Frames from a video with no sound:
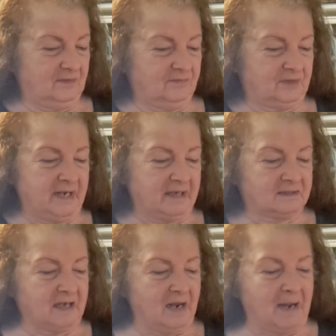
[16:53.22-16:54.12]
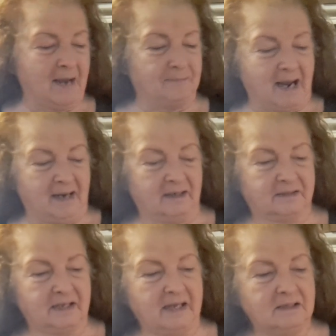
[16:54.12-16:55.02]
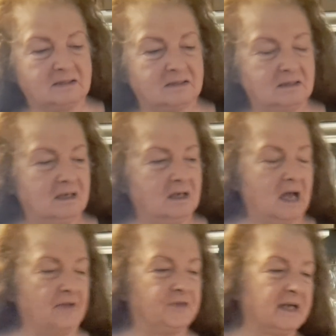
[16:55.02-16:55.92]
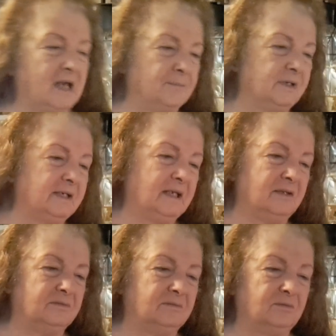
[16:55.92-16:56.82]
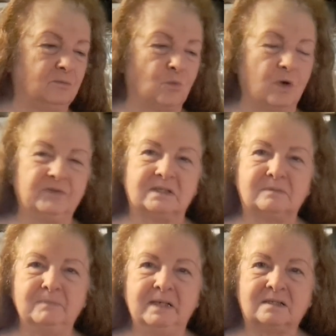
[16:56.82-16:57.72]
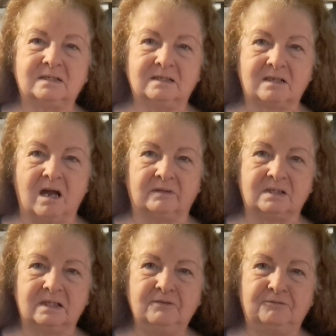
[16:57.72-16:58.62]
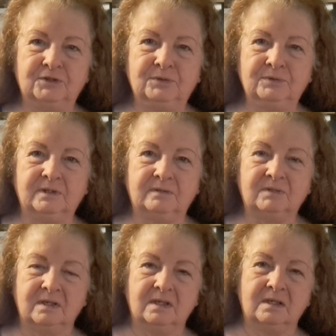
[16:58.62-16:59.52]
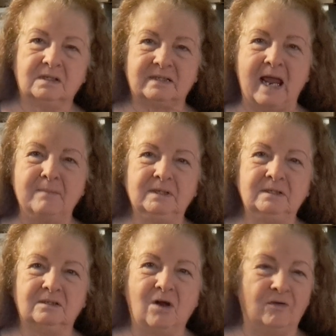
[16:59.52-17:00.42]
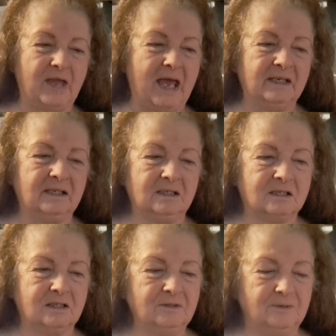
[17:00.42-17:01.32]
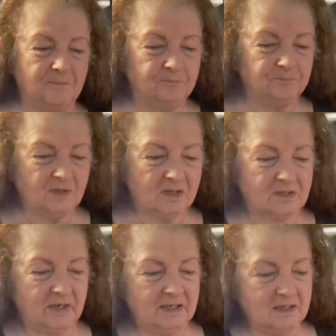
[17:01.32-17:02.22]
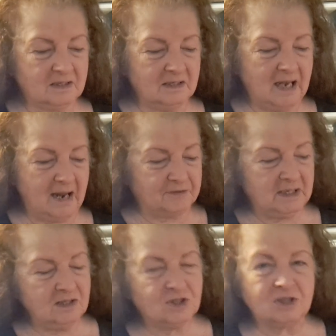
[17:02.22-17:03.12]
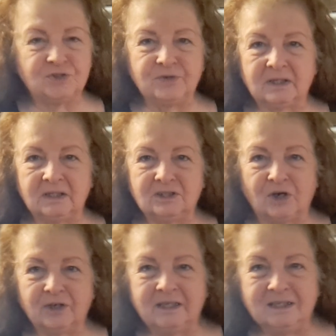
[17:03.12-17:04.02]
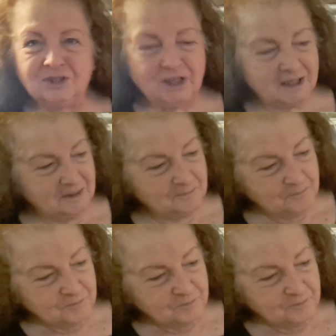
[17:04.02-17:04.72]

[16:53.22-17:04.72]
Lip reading: the next time I buy a case, I think I'm going to get one that's mixed, that's got the seafood and salmon and all that in it too. So he doesn't have to eat just strictly turkey and chicken.